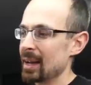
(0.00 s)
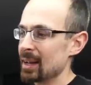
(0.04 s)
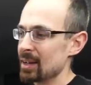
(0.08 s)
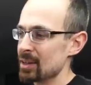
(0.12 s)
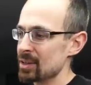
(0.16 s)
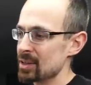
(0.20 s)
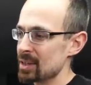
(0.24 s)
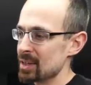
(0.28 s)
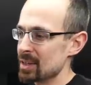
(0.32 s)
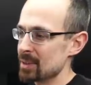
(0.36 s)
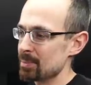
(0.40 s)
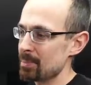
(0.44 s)
I
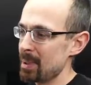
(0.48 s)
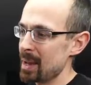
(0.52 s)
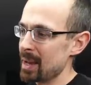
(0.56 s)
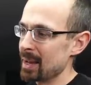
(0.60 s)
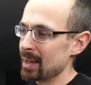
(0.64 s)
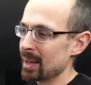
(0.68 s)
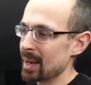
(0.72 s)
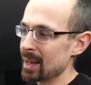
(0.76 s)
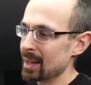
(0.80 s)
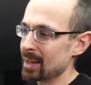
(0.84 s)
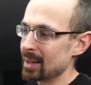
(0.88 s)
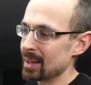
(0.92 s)
can just
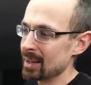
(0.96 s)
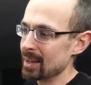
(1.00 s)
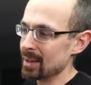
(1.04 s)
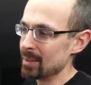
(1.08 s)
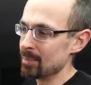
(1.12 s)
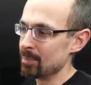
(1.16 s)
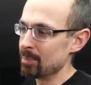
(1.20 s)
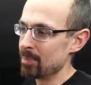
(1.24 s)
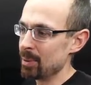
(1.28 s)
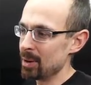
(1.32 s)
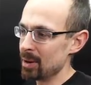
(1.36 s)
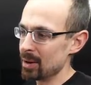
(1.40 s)
make like
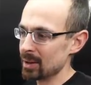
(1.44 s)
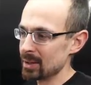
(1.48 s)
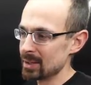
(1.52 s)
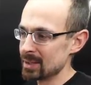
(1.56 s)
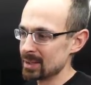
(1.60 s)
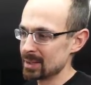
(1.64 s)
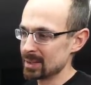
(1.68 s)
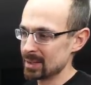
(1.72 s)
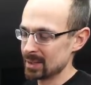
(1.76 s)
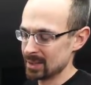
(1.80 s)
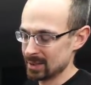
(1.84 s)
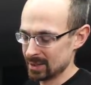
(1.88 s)
a
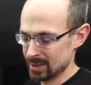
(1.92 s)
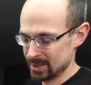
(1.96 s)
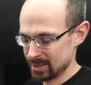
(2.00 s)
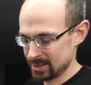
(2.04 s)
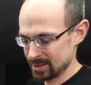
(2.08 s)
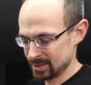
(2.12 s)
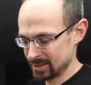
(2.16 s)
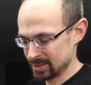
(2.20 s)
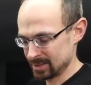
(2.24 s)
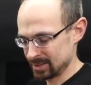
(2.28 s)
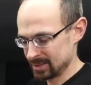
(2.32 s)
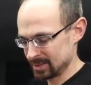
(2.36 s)
box,
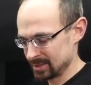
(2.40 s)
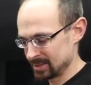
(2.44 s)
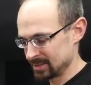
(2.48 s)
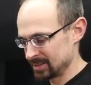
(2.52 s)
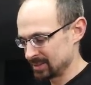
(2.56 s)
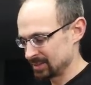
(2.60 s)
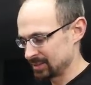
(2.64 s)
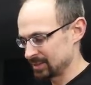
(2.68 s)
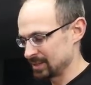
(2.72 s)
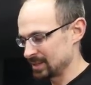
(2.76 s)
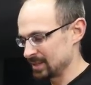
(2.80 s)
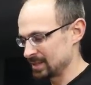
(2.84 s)

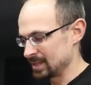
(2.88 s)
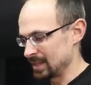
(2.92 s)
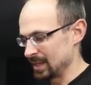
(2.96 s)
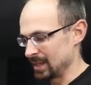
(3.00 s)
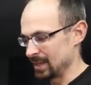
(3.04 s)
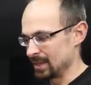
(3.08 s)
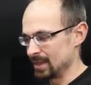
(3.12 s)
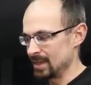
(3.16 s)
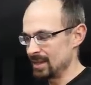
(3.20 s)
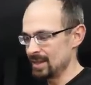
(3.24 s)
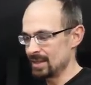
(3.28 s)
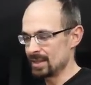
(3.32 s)
just
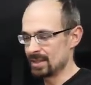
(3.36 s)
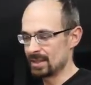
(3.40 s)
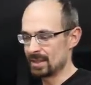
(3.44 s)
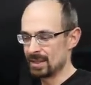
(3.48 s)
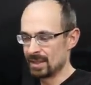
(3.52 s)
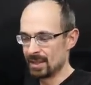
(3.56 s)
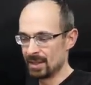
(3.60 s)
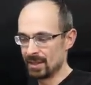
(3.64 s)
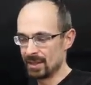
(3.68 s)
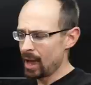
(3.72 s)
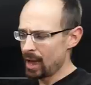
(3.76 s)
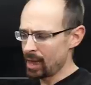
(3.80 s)
like
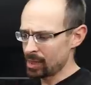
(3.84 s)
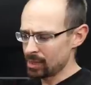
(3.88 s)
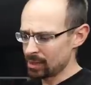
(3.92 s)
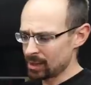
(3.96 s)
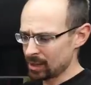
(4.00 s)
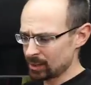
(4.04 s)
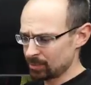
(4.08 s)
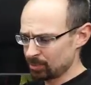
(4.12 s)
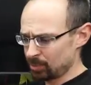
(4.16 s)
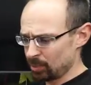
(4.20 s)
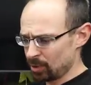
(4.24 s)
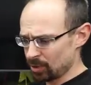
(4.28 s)
this. And
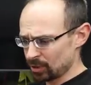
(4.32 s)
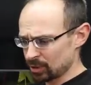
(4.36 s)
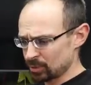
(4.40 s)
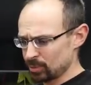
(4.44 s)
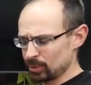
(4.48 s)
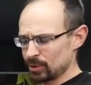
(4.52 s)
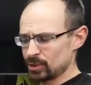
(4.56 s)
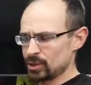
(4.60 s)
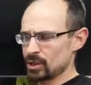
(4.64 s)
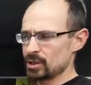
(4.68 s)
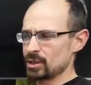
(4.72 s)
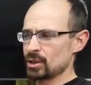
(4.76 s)
that
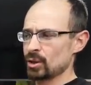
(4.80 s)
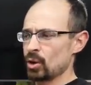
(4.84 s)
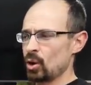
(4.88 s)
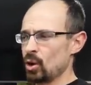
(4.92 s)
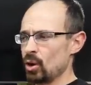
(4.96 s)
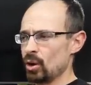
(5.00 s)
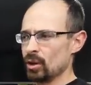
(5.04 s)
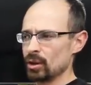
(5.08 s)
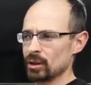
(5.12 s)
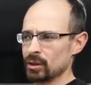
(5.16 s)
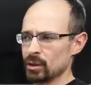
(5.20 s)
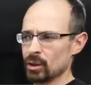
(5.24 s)
box will just
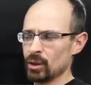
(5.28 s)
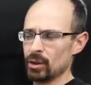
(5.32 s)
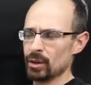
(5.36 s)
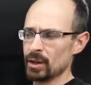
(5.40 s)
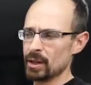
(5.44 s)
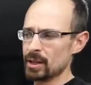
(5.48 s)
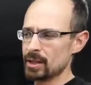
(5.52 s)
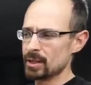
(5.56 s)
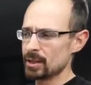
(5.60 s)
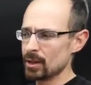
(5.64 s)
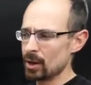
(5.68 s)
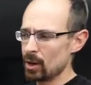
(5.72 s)
hold
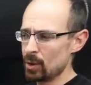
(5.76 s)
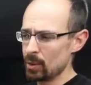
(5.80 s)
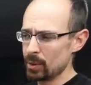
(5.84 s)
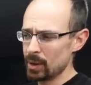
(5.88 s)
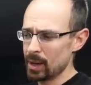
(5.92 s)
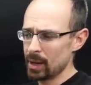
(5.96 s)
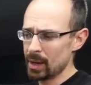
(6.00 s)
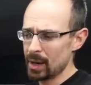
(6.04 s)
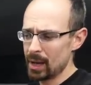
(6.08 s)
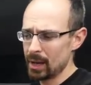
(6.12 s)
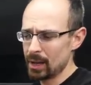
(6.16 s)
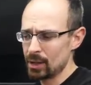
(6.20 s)
on its
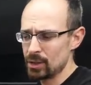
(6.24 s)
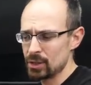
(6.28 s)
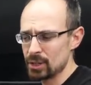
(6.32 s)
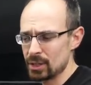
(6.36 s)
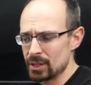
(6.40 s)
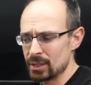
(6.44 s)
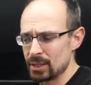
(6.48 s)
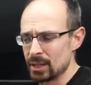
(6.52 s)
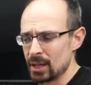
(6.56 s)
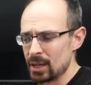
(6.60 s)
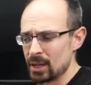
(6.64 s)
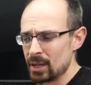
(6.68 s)
own, and I can
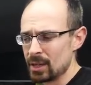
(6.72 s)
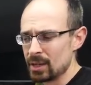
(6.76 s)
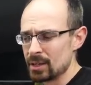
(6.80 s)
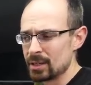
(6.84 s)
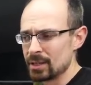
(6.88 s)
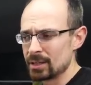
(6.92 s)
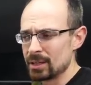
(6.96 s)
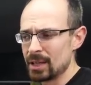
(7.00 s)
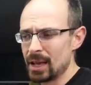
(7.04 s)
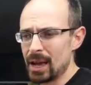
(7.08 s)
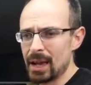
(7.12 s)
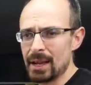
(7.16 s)
just
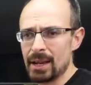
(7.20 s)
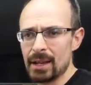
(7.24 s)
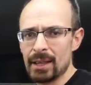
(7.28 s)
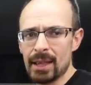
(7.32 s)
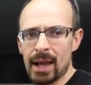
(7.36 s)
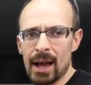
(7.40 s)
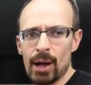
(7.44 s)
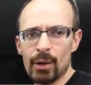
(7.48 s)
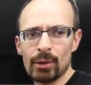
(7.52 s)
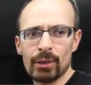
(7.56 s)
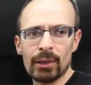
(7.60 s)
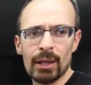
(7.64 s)
slide
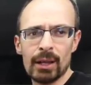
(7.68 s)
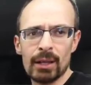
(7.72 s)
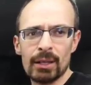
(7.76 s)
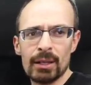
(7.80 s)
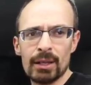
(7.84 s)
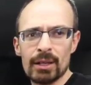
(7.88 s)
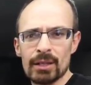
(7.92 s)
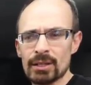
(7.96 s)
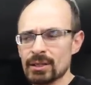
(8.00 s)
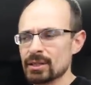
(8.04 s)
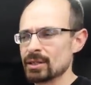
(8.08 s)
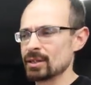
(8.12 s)
it out like
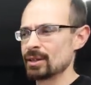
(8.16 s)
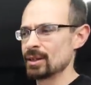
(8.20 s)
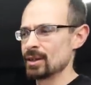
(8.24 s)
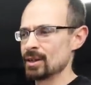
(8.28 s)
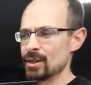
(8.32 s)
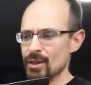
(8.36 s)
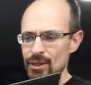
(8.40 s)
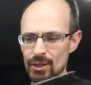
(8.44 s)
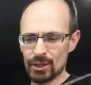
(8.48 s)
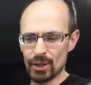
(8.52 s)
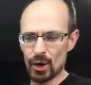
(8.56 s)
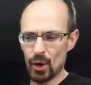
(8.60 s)
this.
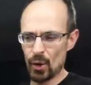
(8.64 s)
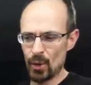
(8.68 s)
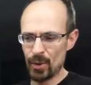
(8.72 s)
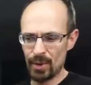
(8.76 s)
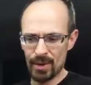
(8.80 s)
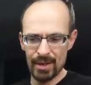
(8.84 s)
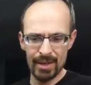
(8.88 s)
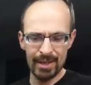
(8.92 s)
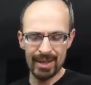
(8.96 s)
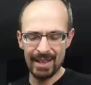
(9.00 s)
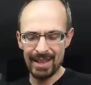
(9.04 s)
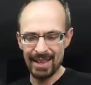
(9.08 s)

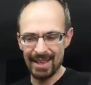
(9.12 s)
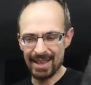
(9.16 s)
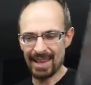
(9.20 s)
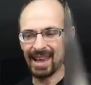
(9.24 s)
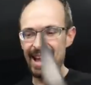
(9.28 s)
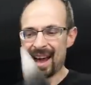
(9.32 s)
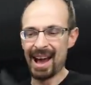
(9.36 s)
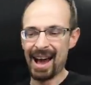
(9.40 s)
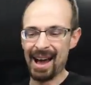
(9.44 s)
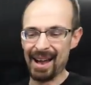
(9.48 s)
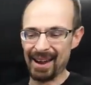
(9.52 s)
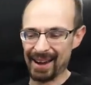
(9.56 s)
So
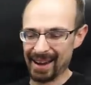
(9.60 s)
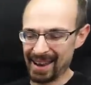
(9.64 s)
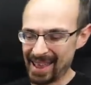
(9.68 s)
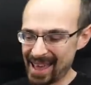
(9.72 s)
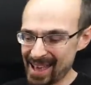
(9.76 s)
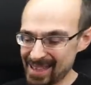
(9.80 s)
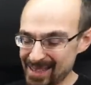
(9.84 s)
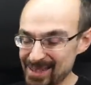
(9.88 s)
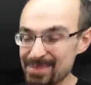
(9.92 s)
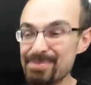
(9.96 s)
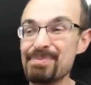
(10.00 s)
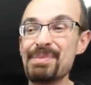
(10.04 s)
yeah,
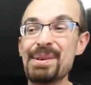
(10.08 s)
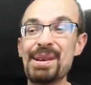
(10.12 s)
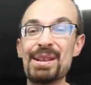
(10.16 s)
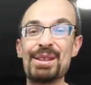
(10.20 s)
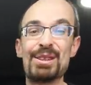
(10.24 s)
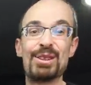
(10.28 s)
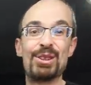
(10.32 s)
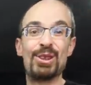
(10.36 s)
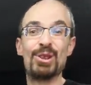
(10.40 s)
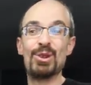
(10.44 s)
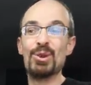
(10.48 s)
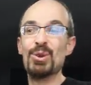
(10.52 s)
let me
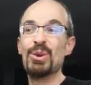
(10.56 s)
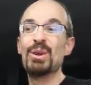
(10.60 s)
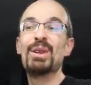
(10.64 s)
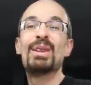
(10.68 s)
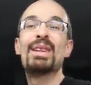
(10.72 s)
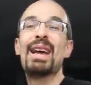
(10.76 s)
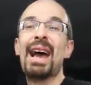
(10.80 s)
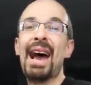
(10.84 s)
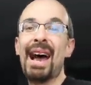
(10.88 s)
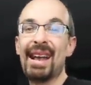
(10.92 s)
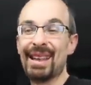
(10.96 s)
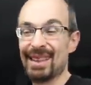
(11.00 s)
do
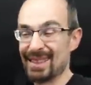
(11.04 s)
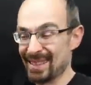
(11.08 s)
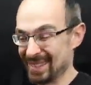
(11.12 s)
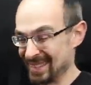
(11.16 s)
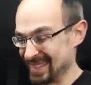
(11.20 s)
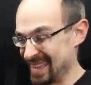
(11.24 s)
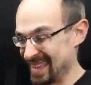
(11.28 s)
that